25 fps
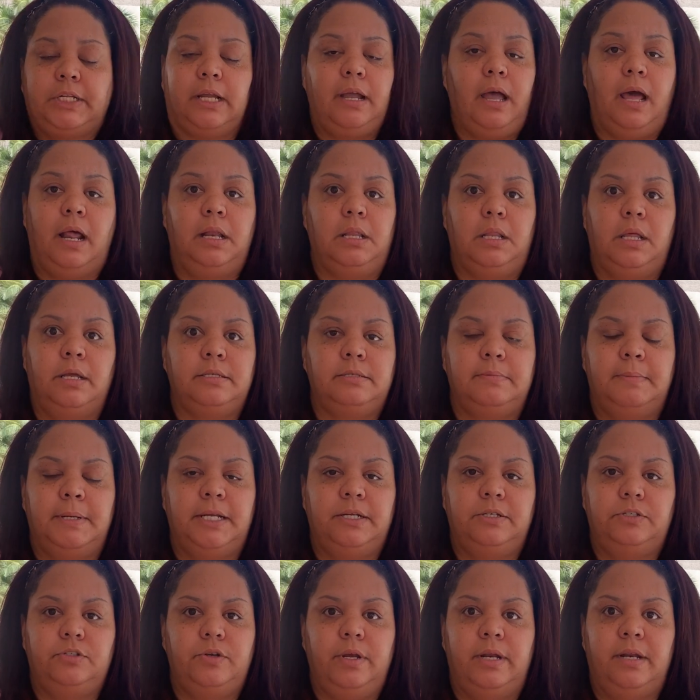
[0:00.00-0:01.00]
kind of lost my
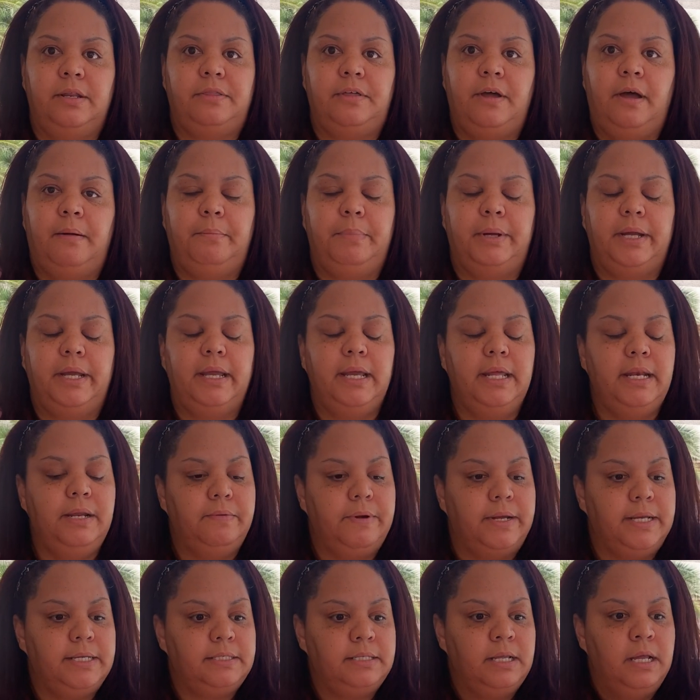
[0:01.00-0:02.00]
train of thought, but
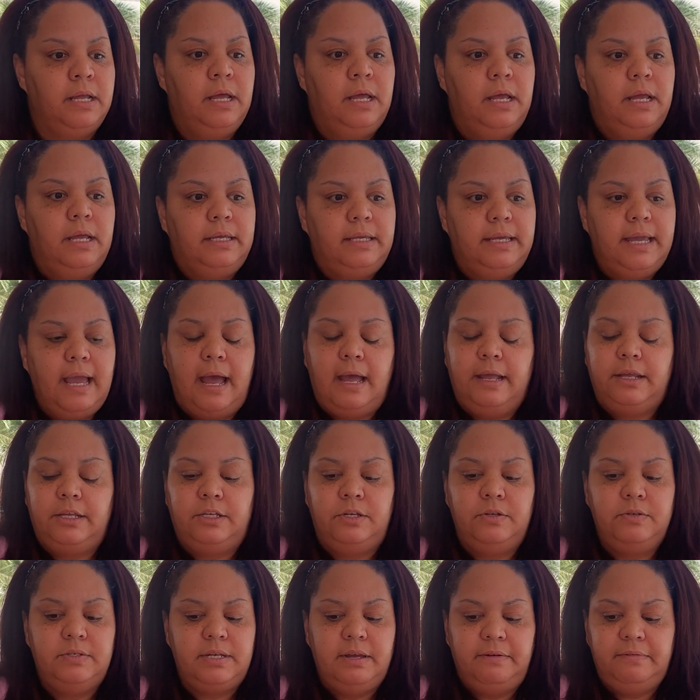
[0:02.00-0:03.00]
anyways, yeah,
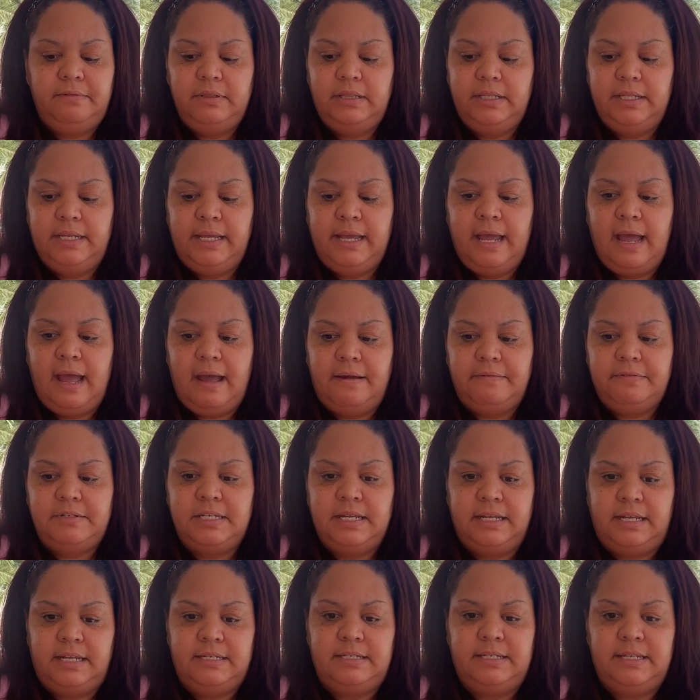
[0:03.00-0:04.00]
you definitely have
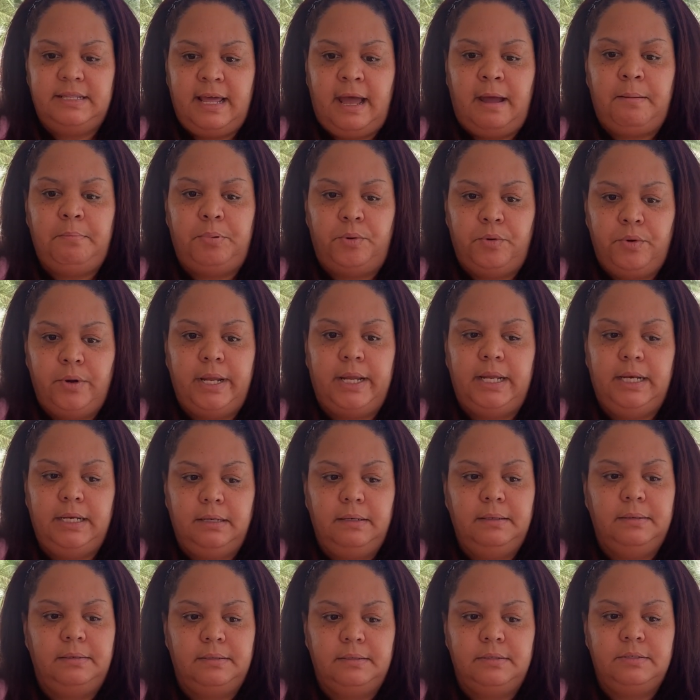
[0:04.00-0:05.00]
to get to that point
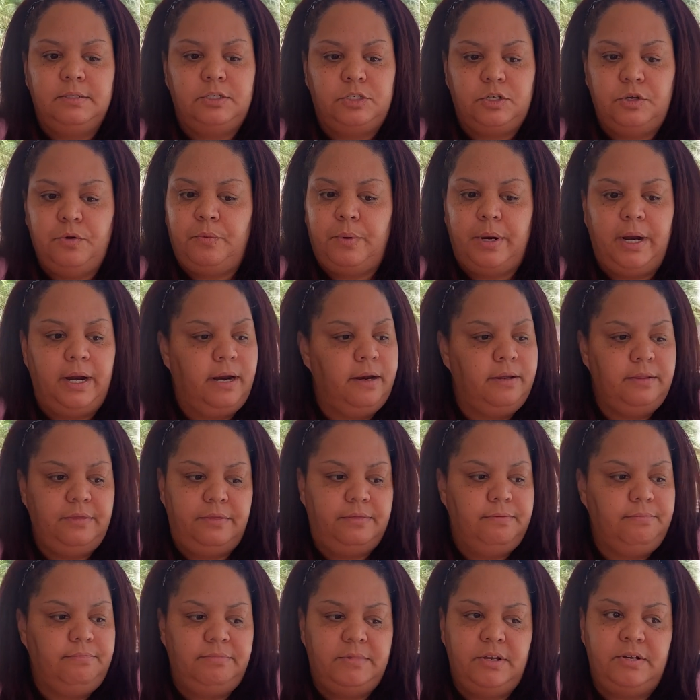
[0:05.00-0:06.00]
to where
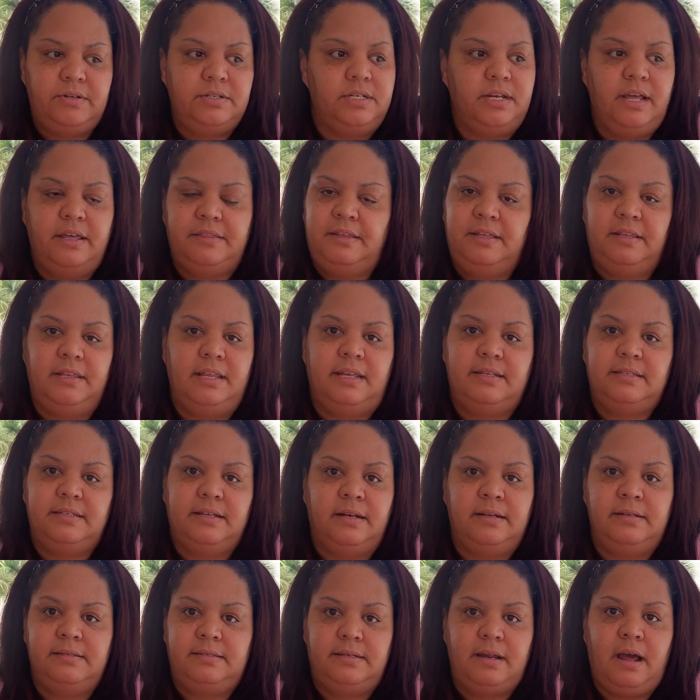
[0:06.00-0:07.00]
there's nothing that's
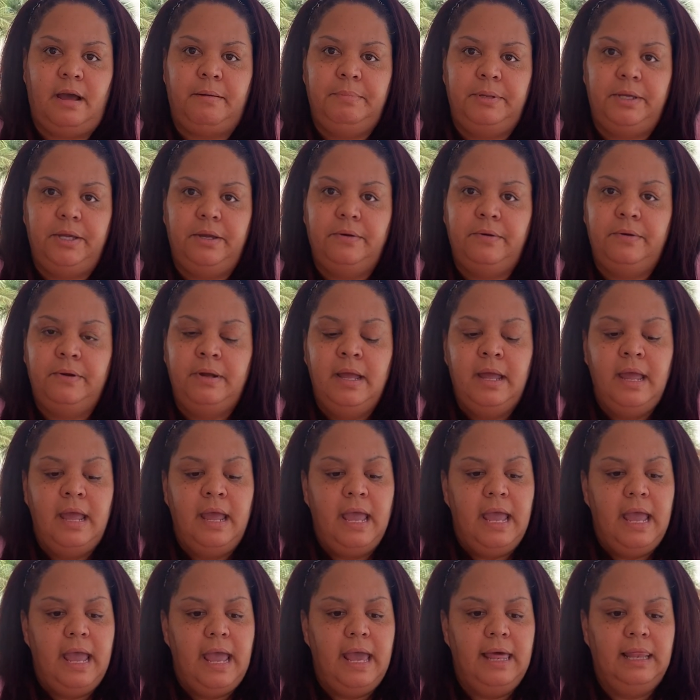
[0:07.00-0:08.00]
going to stop you.
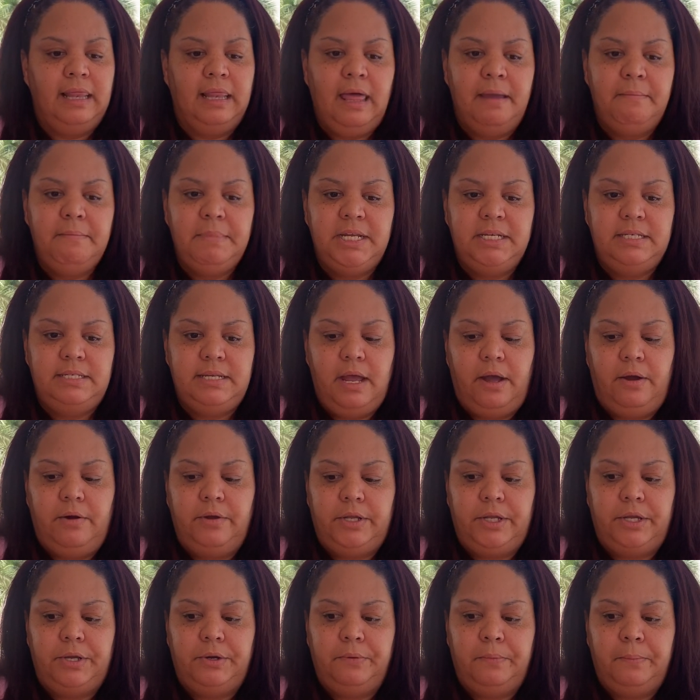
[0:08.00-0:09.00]
And let me tell
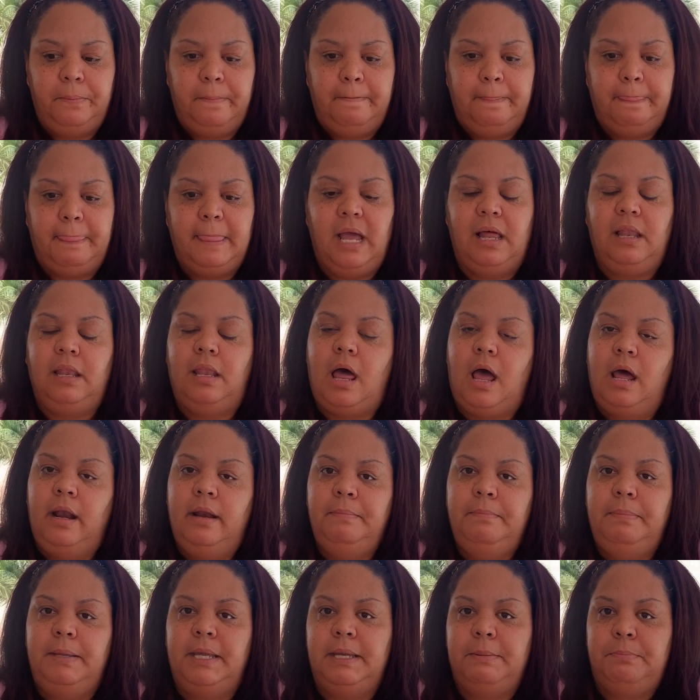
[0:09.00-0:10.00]
you, a lot
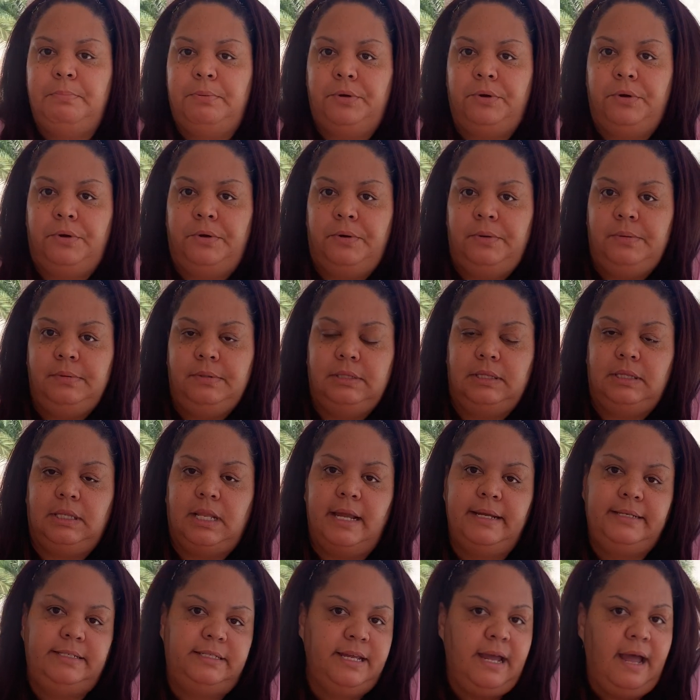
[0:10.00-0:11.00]
of people
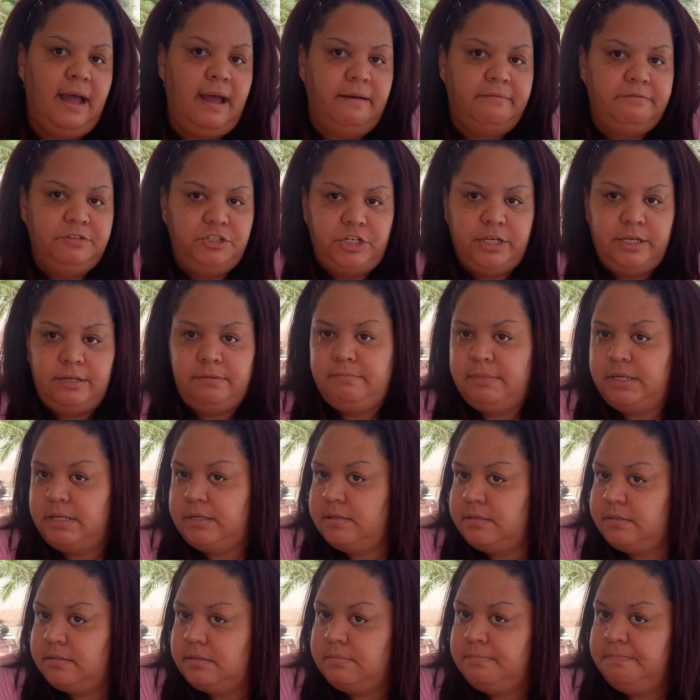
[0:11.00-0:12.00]
like to have cheat
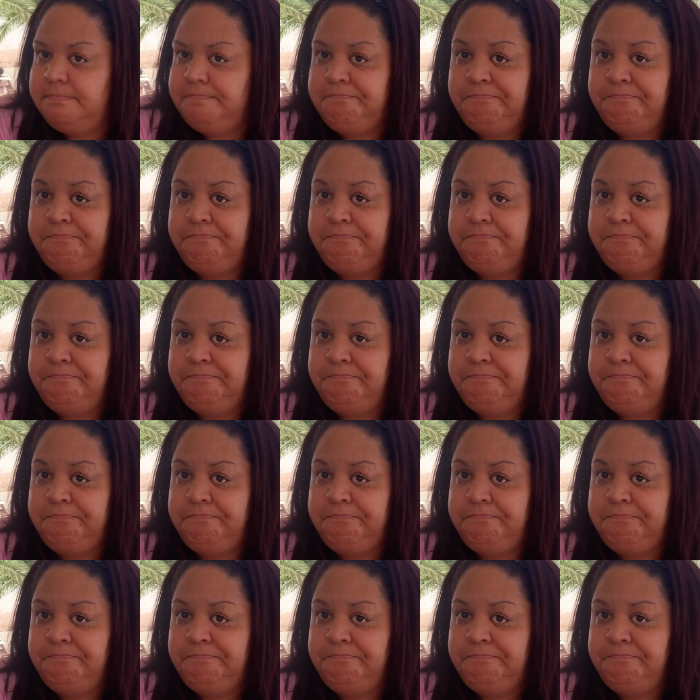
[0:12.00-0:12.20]
meals.